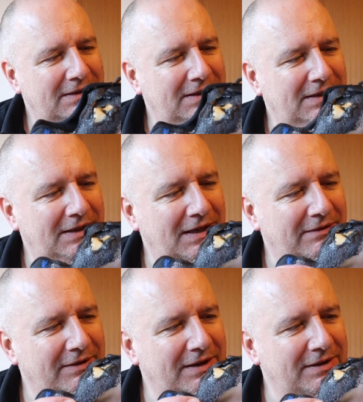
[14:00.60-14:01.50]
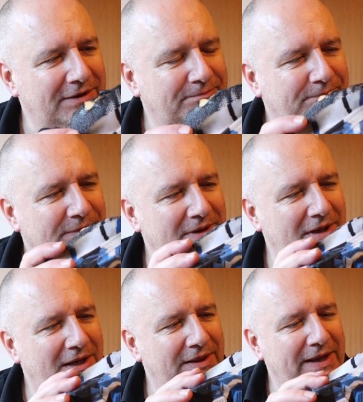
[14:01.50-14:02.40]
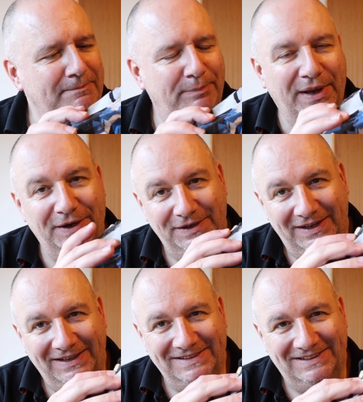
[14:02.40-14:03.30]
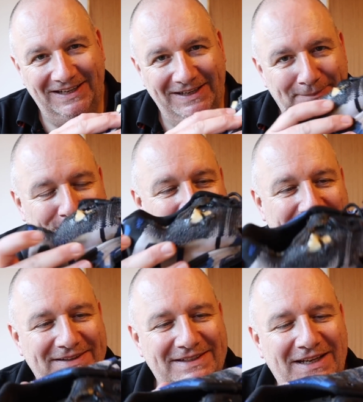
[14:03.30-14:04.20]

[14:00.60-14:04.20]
That they burnt easily, but